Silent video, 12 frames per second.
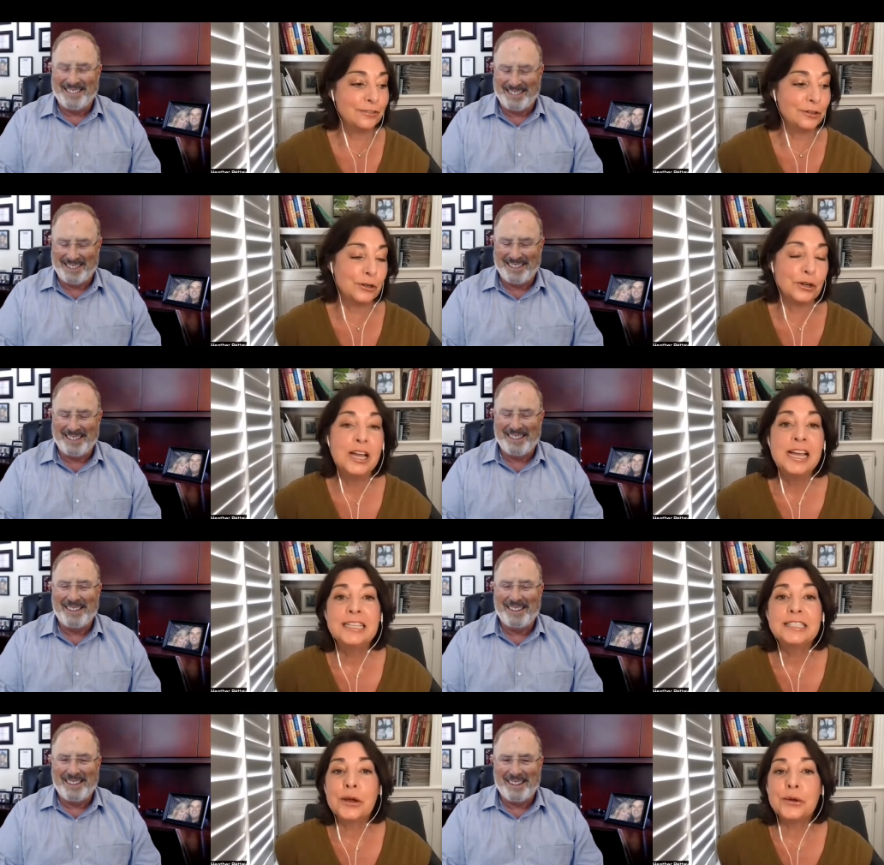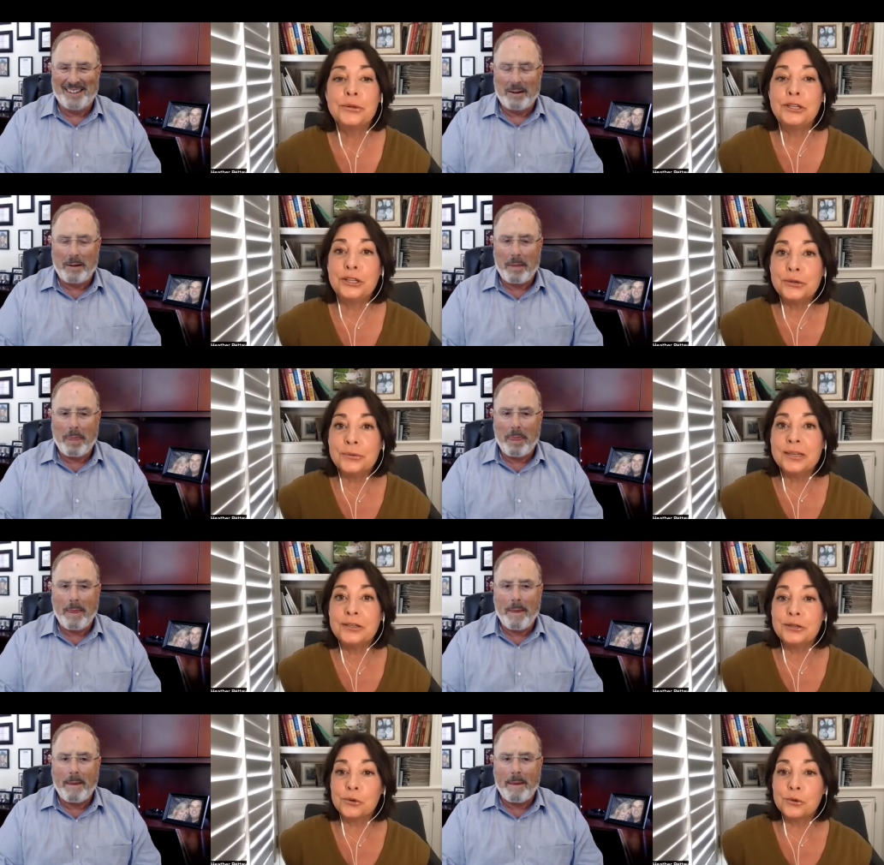Speaker 1: full. So you and
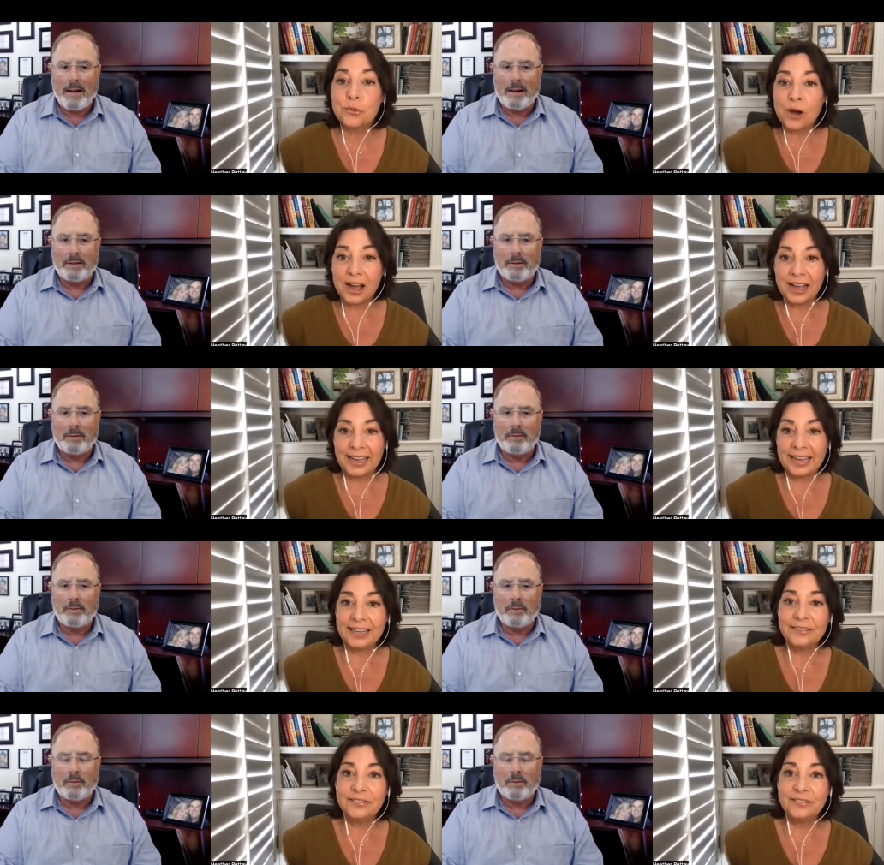your wife